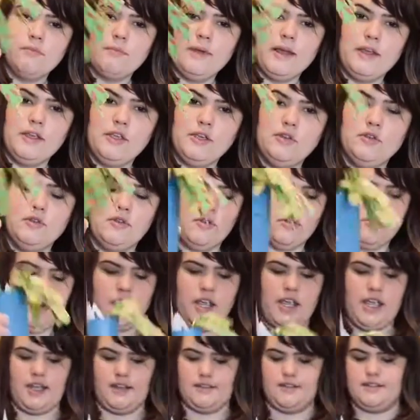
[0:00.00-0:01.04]
My unicorn
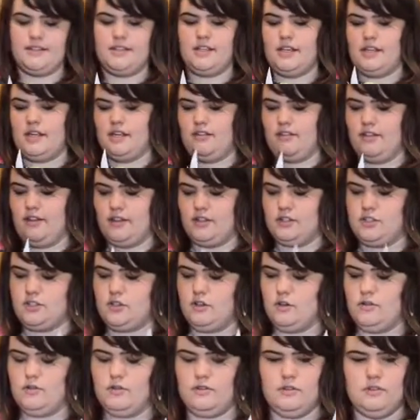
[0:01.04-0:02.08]
can't see anything,
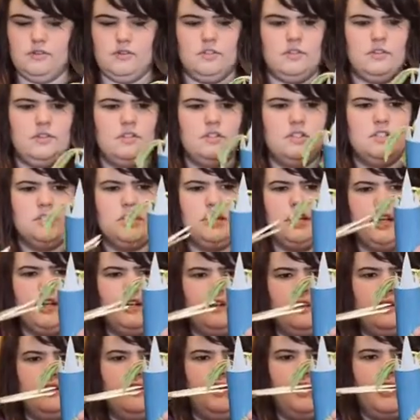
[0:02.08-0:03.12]
so I'm just gonna get a
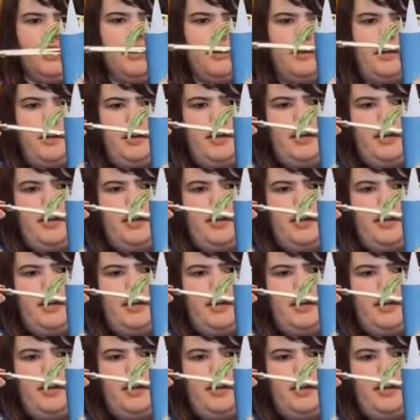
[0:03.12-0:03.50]
little haircut